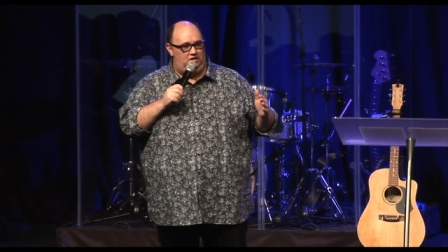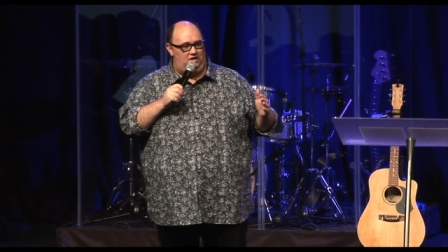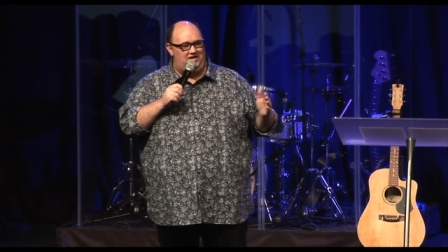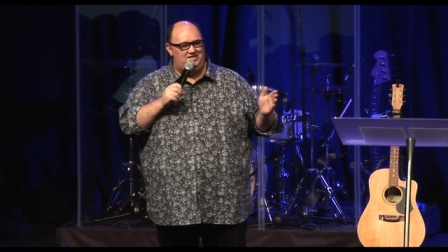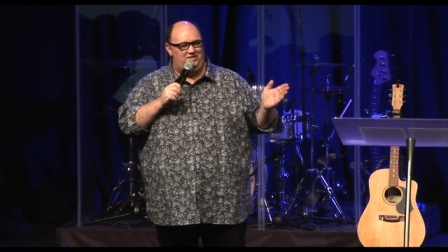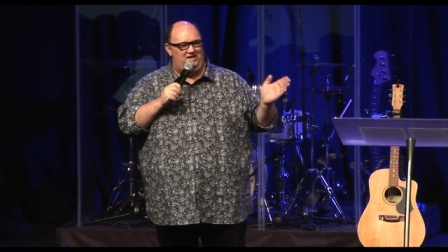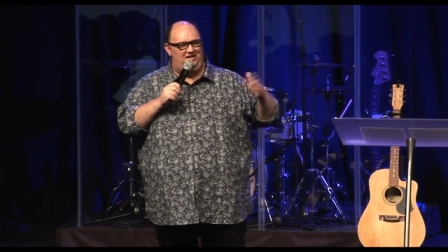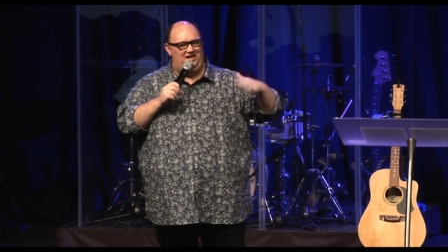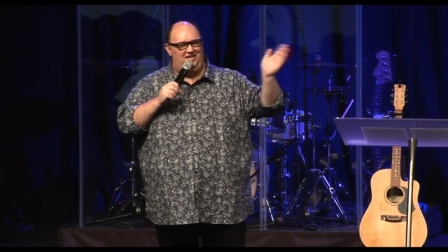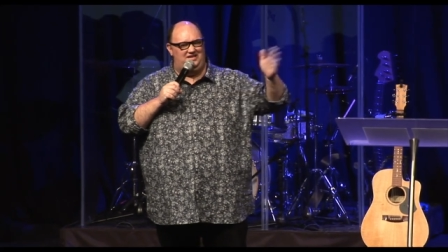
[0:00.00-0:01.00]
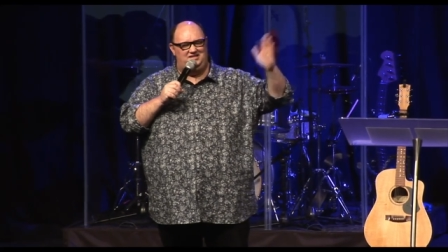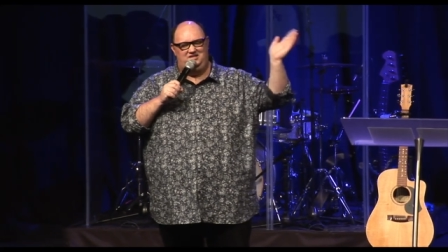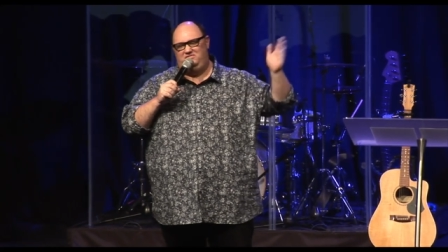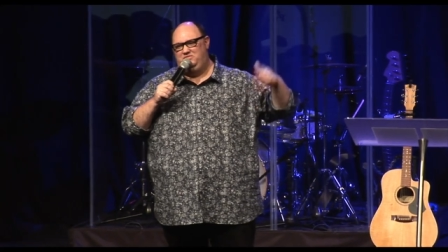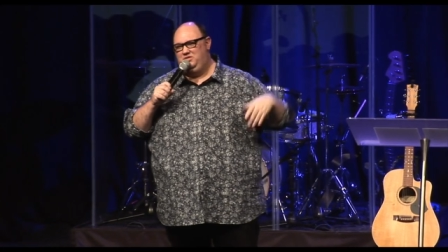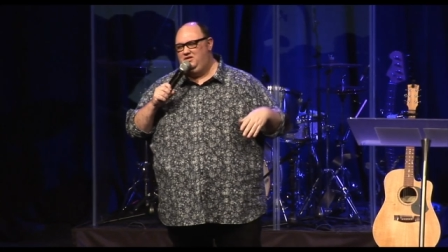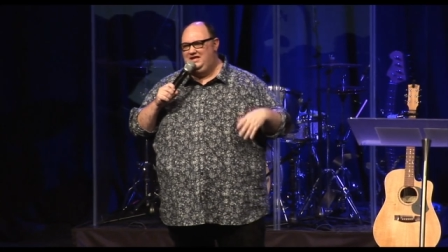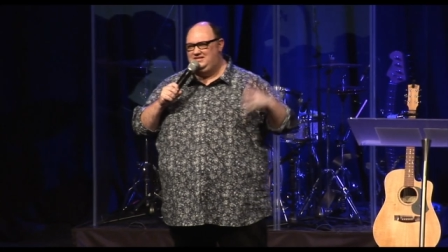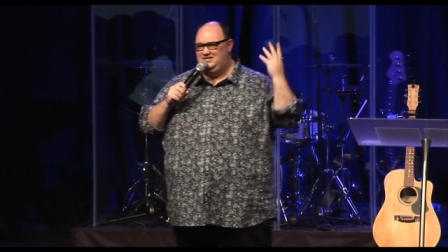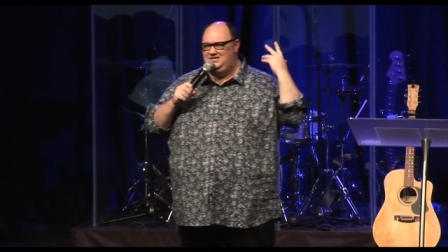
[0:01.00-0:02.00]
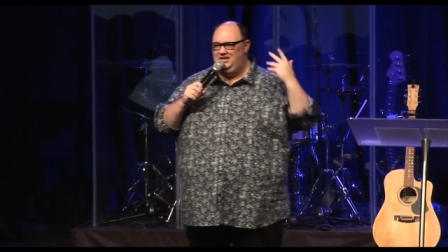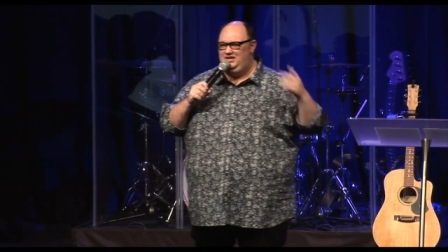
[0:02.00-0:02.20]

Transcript: I just went, no, that's not from God. That's a silly